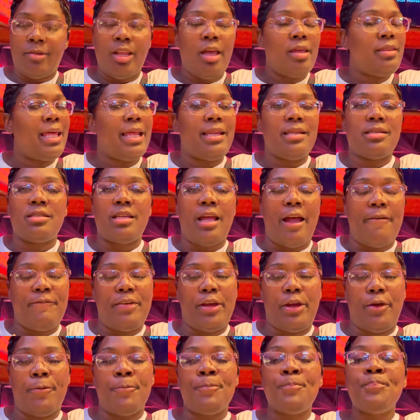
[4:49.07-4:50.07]
That is not
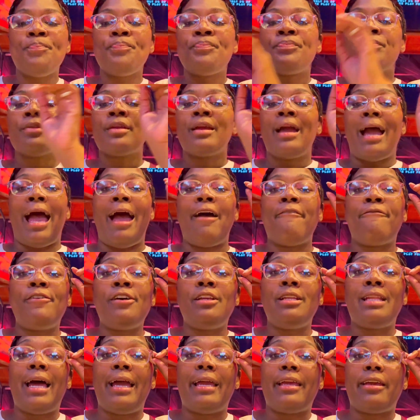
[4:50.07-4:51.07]
fair. I
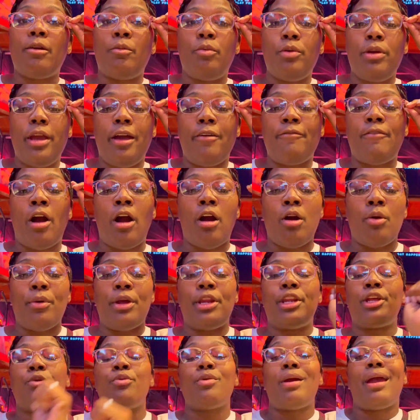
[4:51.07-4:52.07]
feel like if we have
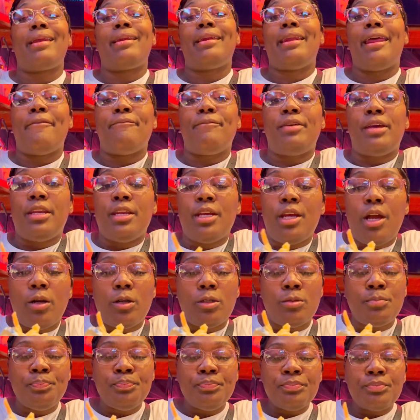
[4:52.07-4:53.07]
already created that
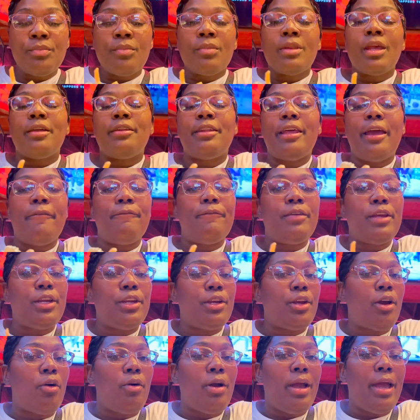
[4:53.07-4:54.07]
video
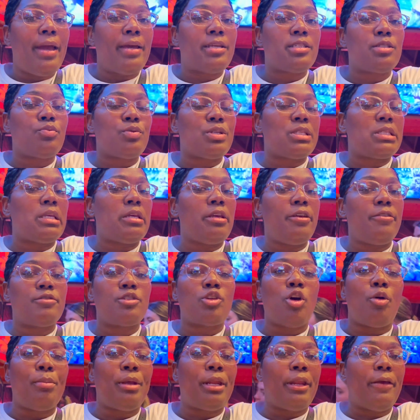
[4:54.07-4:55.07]
has received
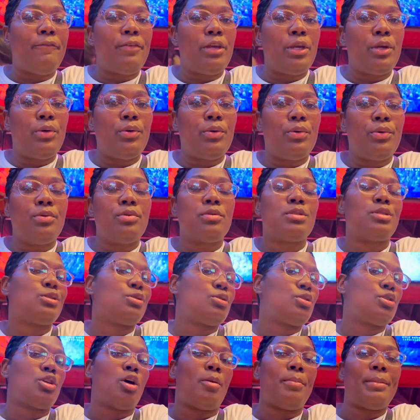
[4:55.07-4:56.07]
so many views,
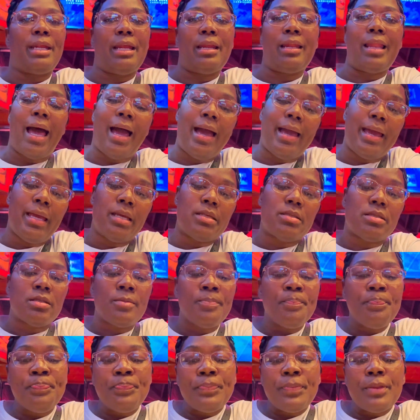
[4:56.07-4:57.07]
so many likes,
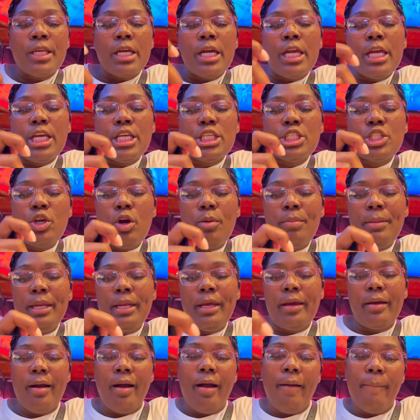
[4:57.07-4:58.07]
and so
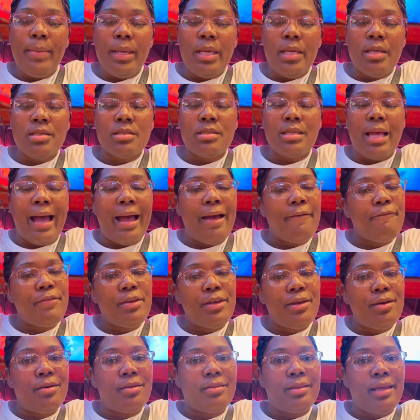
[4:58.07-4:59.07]
many comments. I
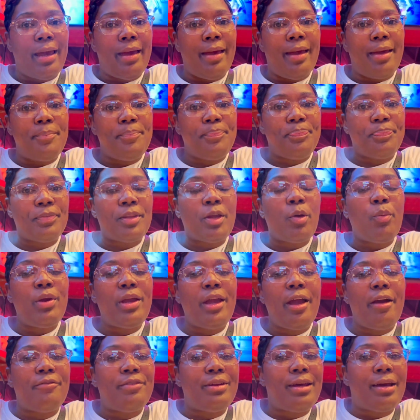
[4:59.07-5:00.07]
feel that
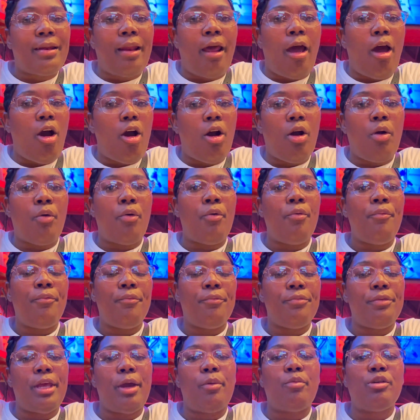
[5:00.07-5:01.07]
we have done all
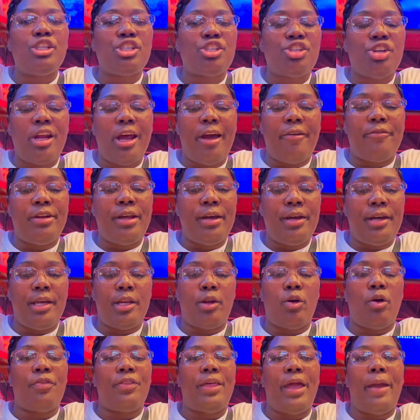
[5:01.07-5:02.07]
that we should have done
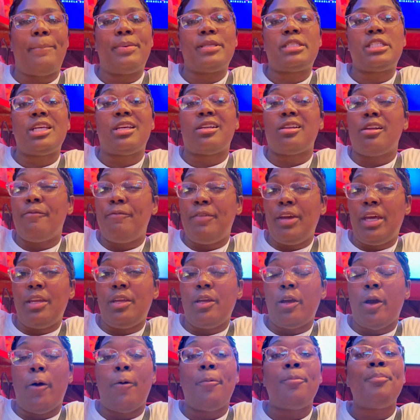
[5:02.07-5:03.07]
on that particular
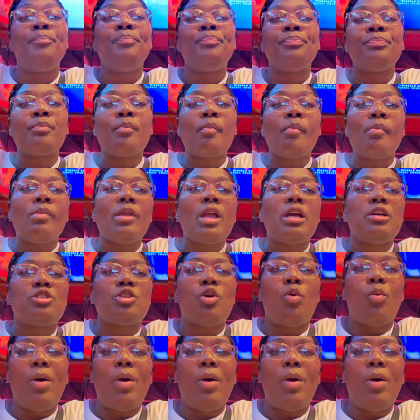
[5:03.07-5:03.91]
video. So